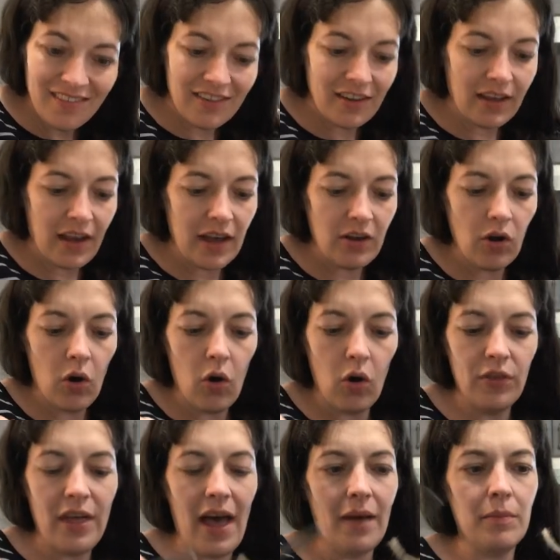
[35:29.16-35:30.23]
to kind of
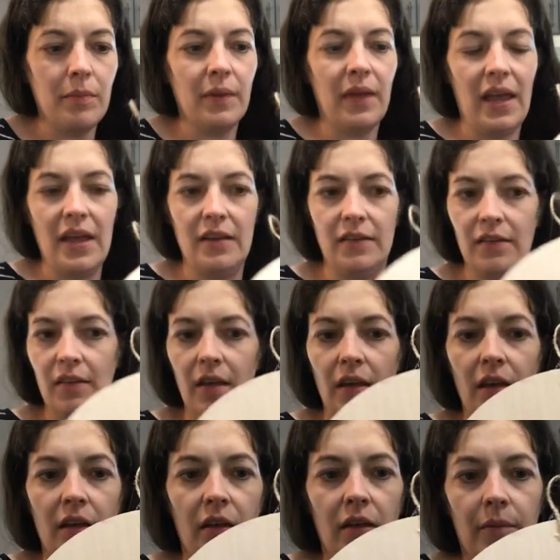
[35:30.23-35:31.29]
hold that in place.
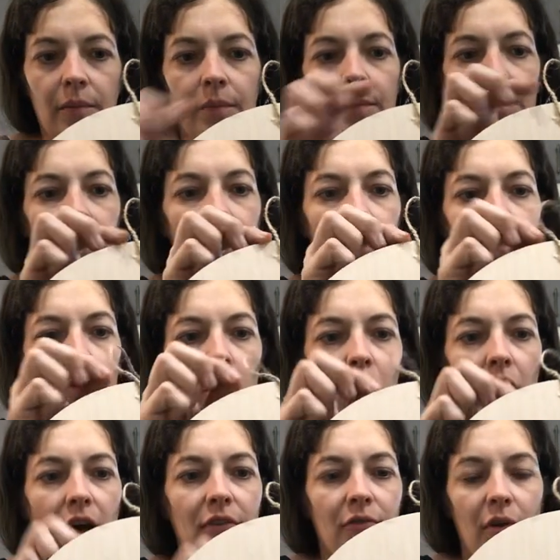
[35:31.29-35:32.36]
Pull
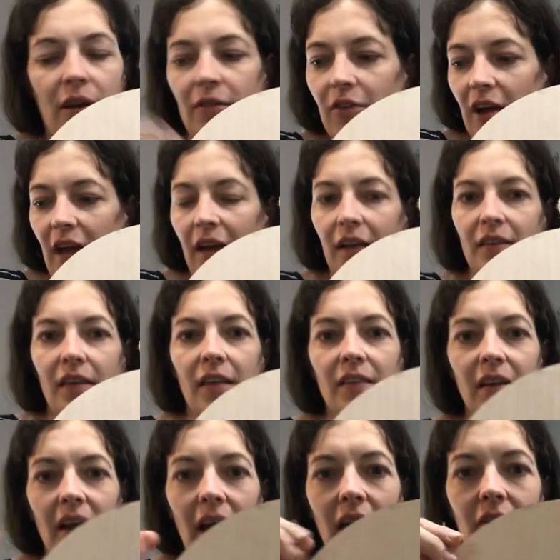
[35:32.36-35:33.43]
off whatever excess
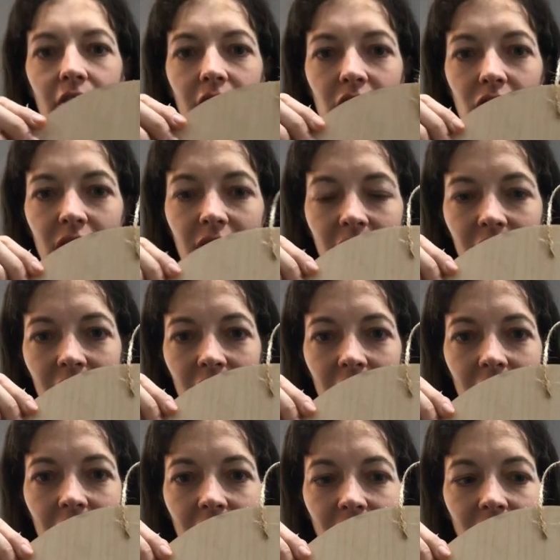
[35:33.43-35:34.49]
I have so you can
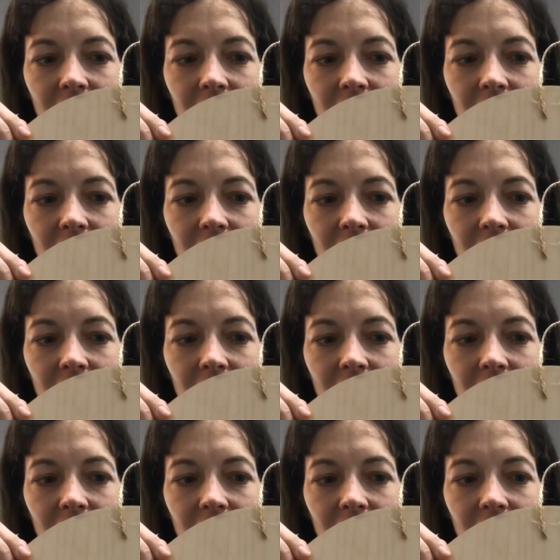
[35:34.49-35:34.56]
see.